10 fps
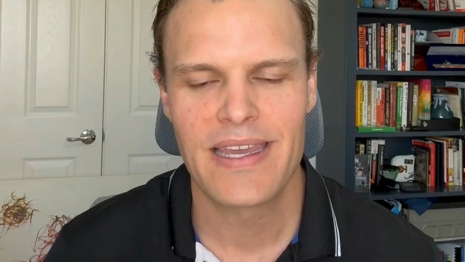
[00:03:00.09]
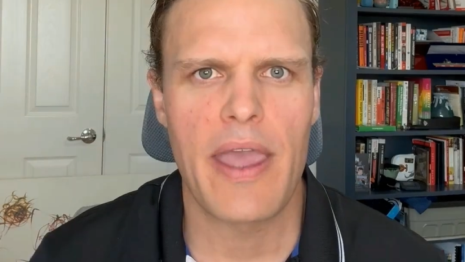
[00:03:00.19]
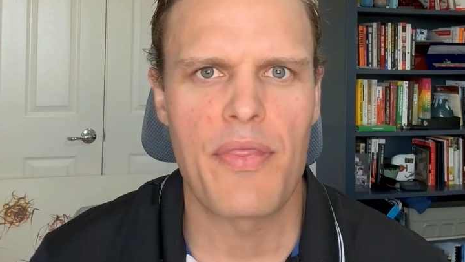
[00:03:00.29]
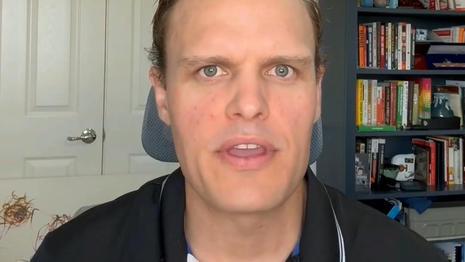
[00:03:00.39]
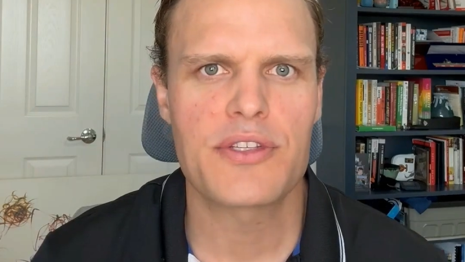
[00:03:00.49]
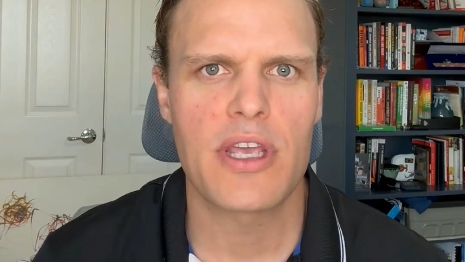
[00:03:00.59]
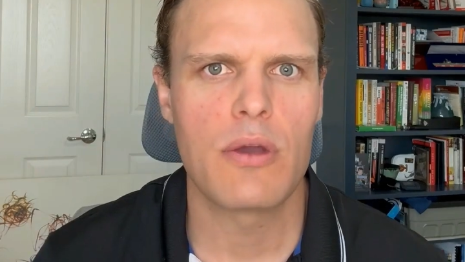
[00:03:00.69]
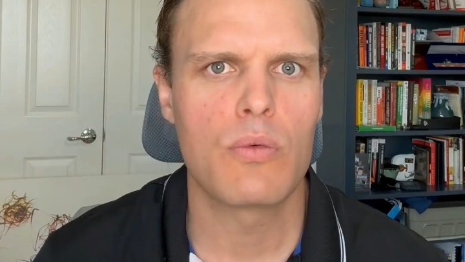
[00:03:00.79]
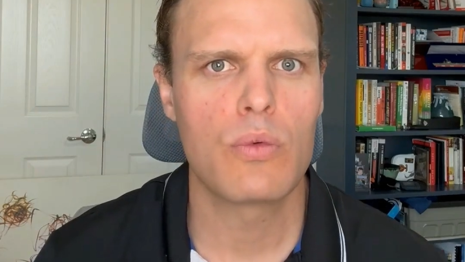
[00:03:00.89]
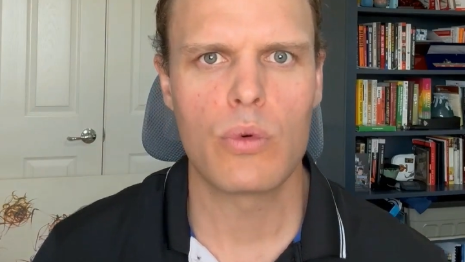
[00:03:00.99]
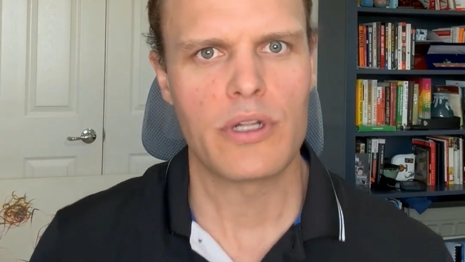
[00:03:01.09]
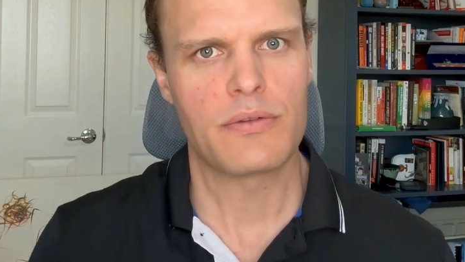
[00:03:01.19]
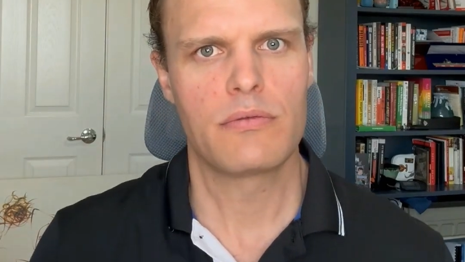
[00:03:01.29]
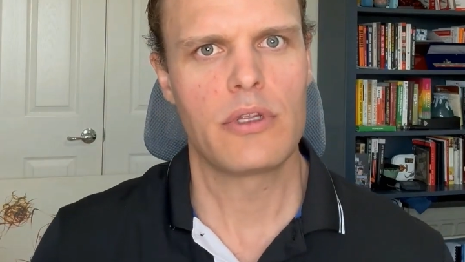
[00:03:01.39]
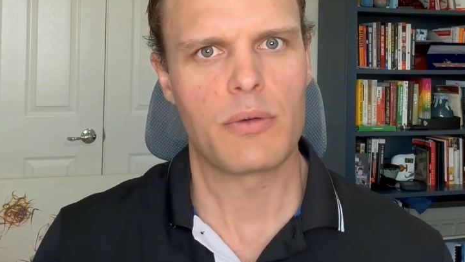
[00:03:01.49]
And they say, "Well,
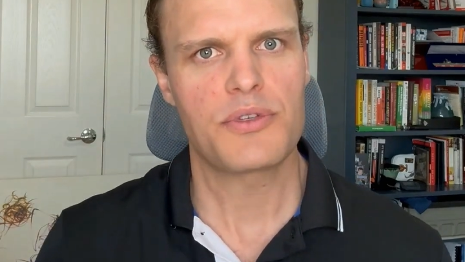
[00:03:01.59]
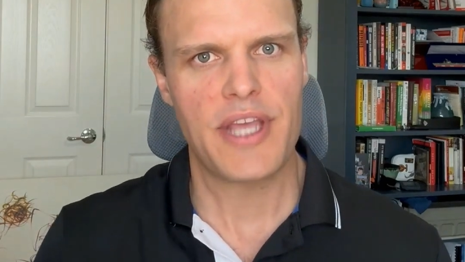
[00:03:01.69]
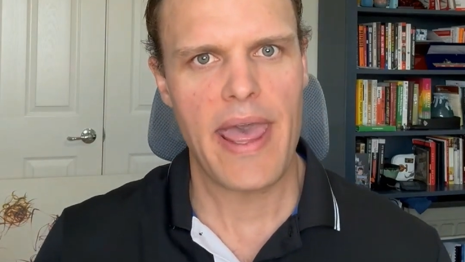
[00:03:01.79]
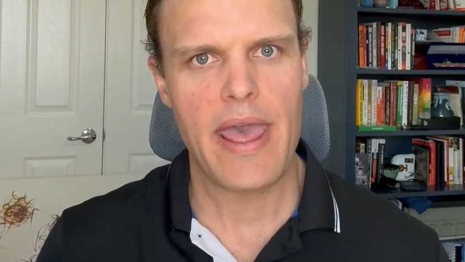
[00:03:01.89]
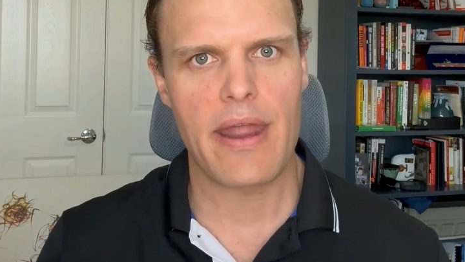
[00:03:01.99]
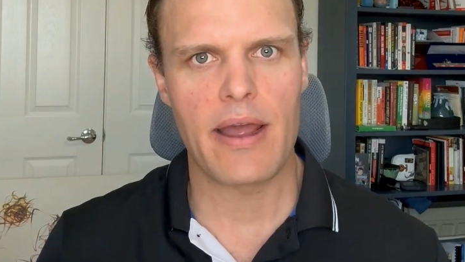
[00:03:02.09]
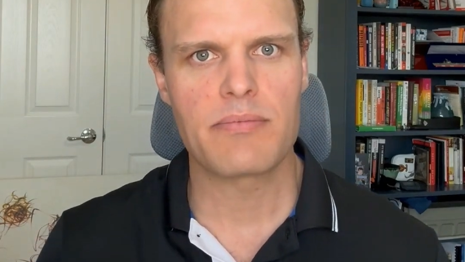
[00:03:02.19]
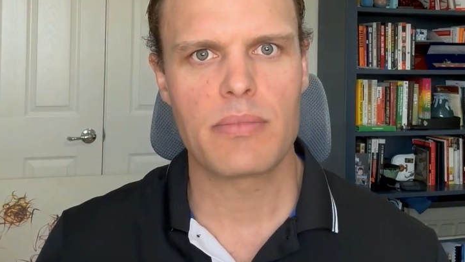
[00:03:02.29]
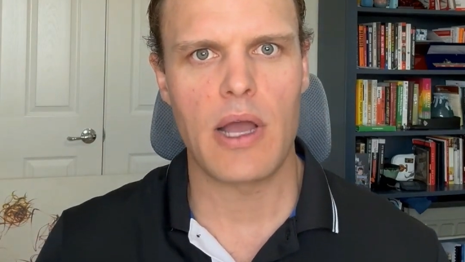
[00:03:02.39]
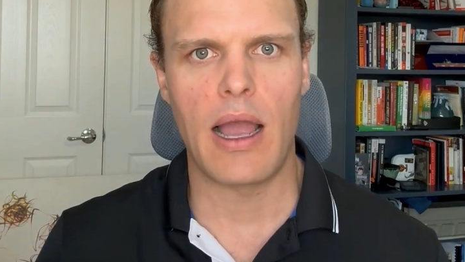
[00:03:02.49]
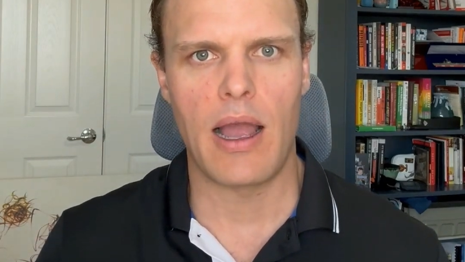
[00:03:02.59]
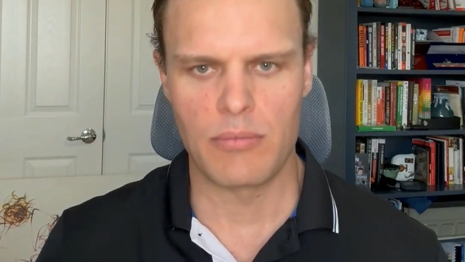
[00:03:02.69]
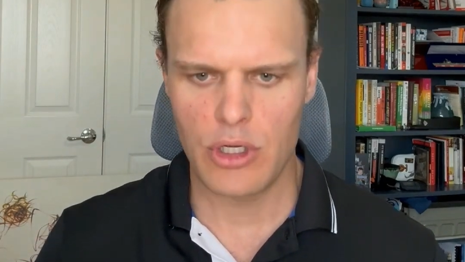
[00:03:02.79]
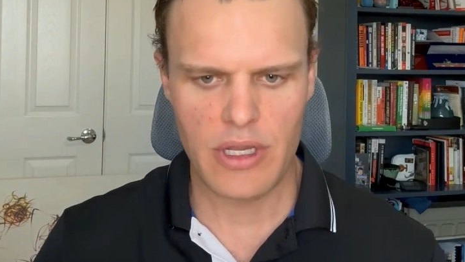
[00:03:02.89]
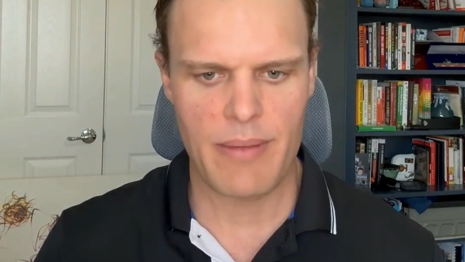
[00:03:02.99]
Ted,
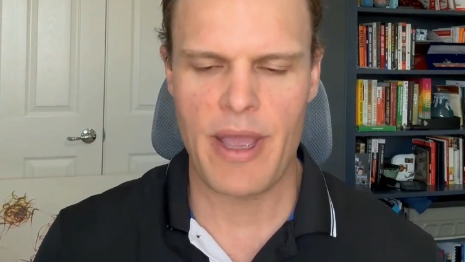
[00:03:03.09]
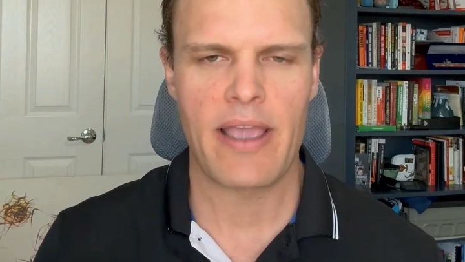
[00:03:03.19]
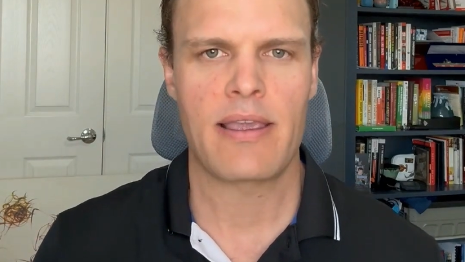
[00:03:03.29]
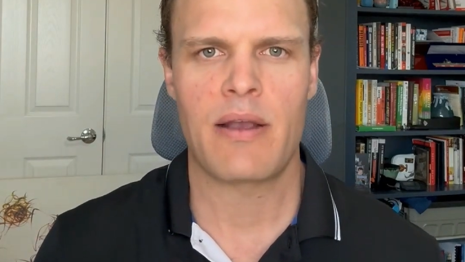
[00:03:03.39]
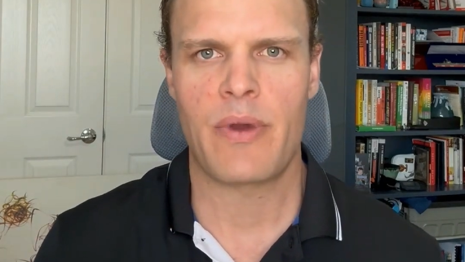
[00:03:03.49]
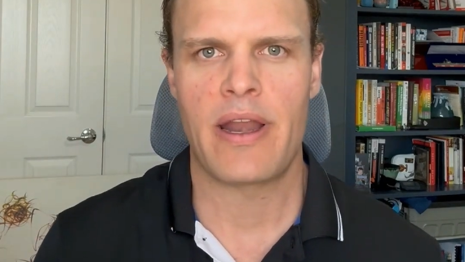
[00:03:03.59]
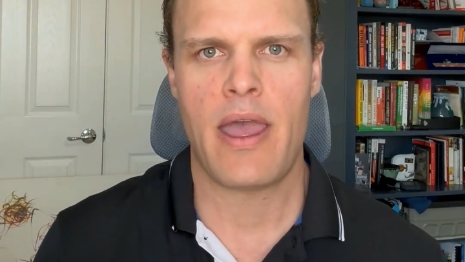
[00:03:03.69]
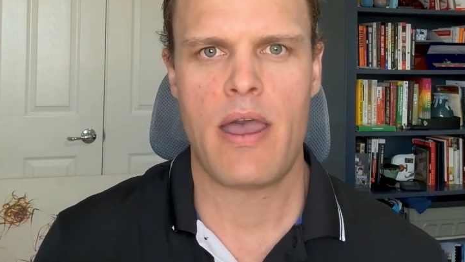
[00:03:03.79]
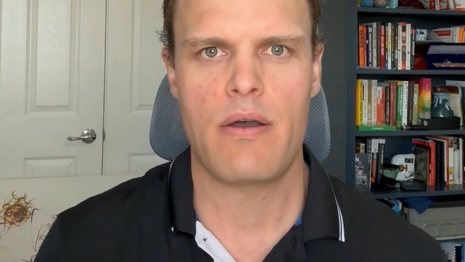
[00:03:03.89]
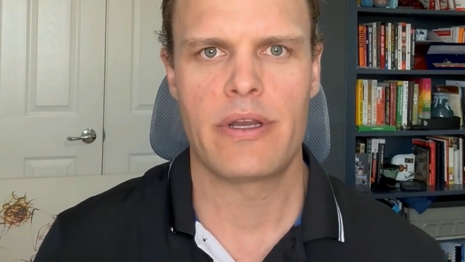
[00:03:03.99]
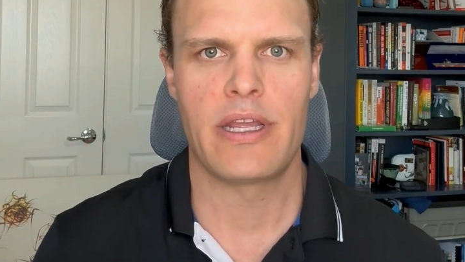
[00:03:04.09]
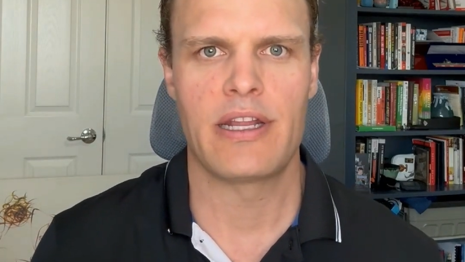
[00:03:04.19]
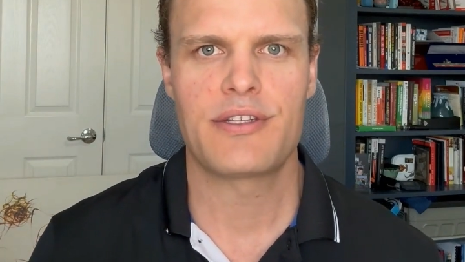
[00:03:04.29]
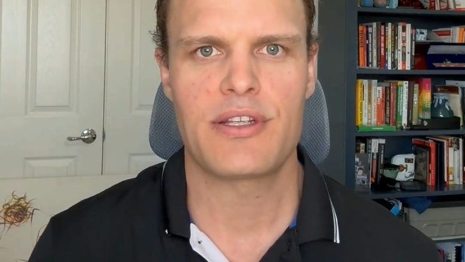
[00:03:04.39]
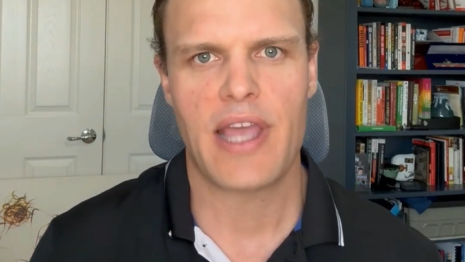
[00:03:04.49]
I'm looking at my account right now, and
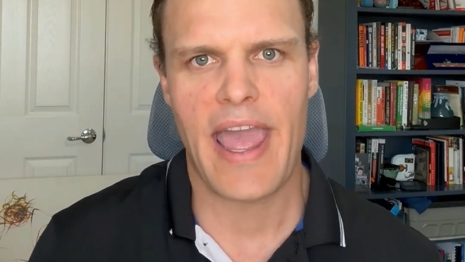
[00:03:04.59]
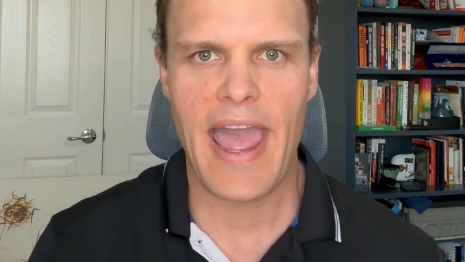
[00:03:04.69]
it says I